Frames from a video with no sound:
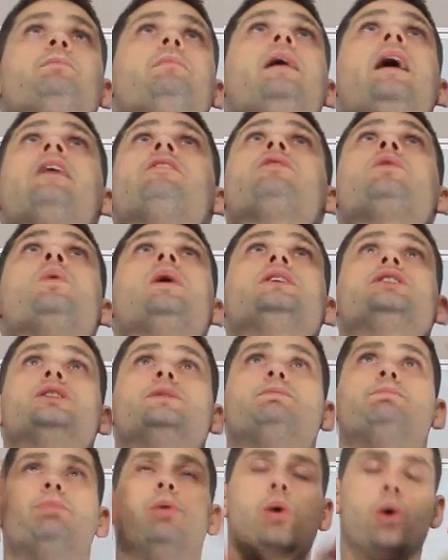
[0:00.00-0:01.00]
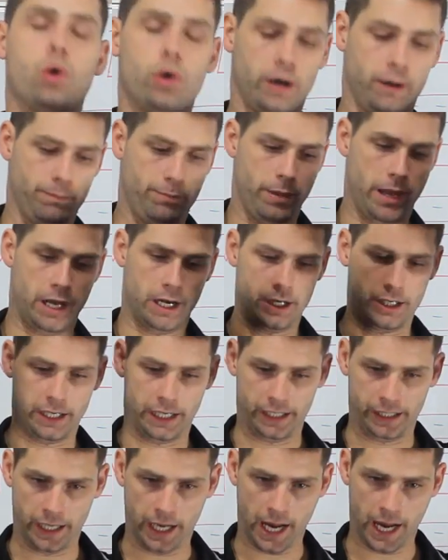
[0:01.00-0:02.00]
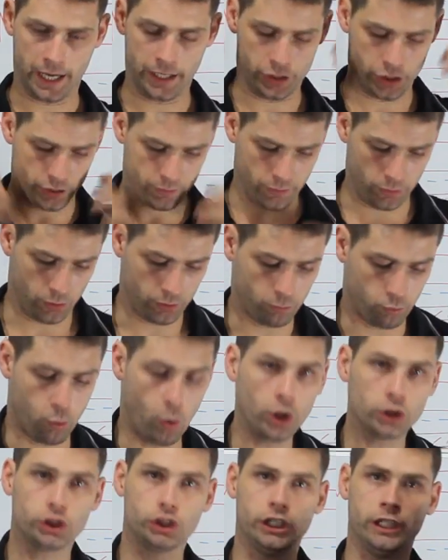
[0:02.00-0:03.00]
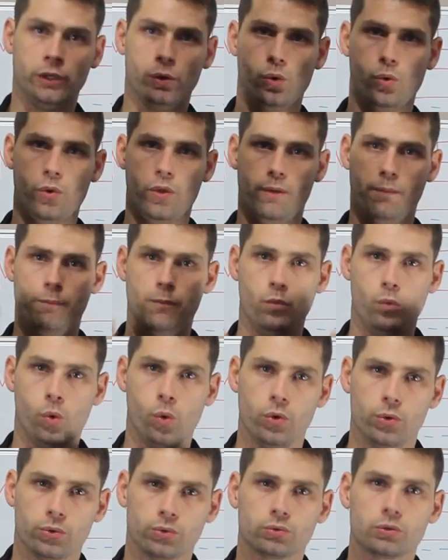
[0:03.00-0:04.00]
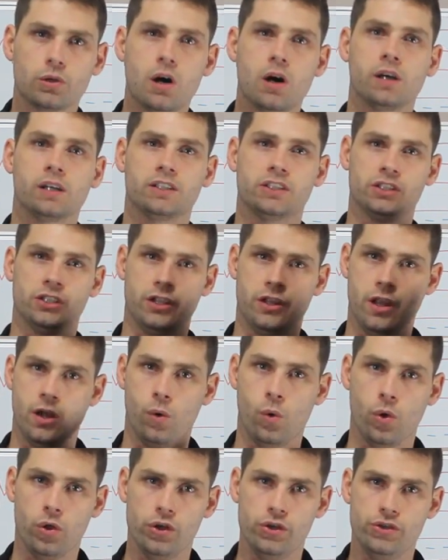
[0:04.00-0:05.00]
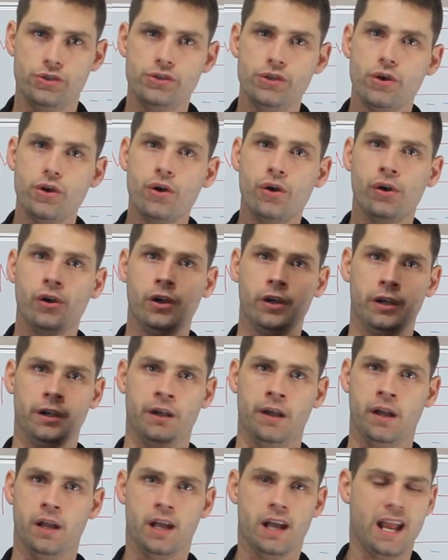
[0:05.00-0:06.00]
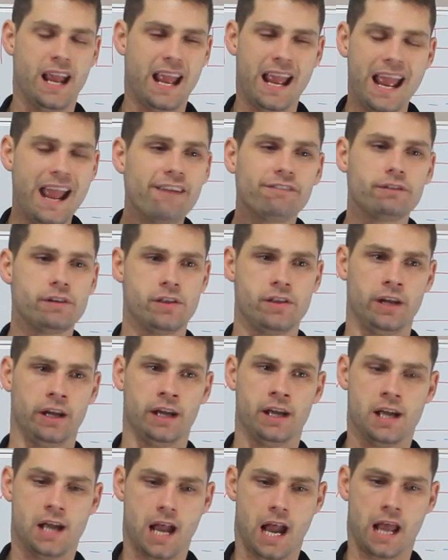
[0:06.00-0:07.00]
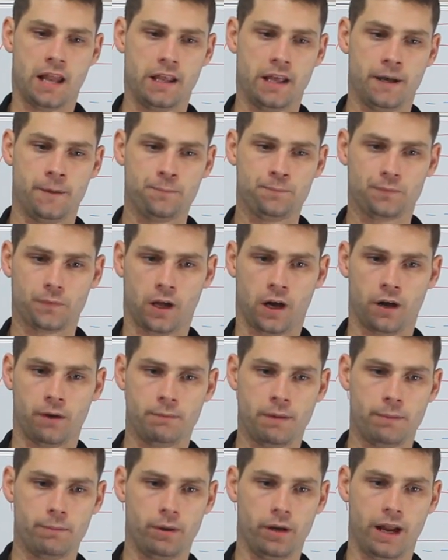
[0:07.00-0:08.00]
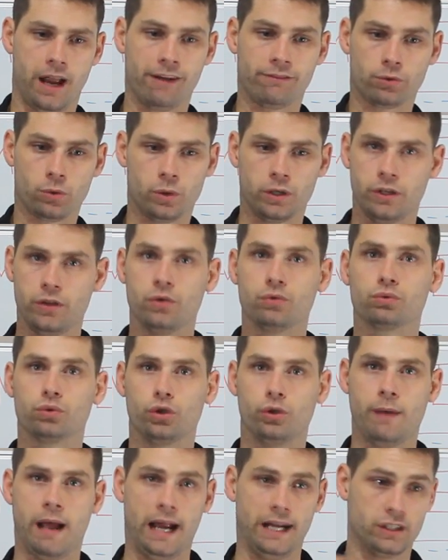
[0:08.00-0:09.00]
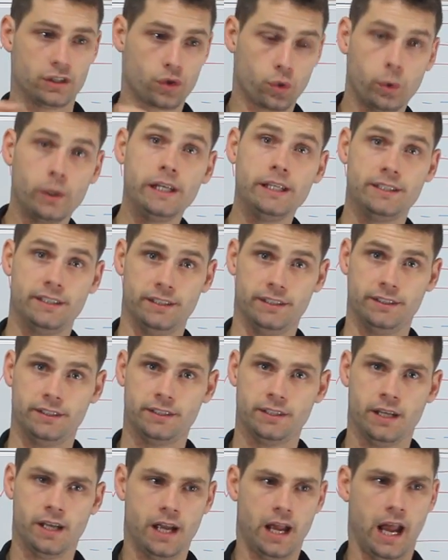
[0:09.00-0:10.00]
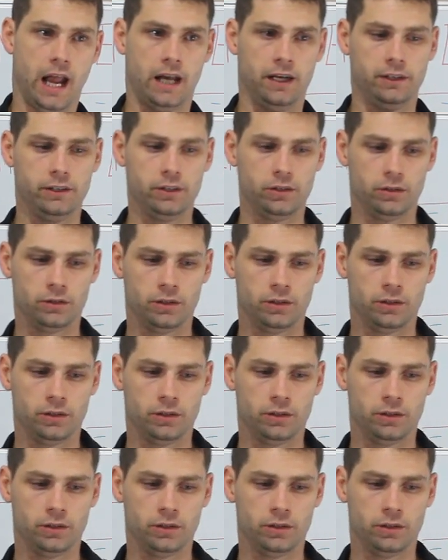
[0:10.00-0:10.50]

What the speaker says: everyone just pouring betadine and just washing all the rocks and all the dirt and everything. And then I remember everyone in the room had tweezers and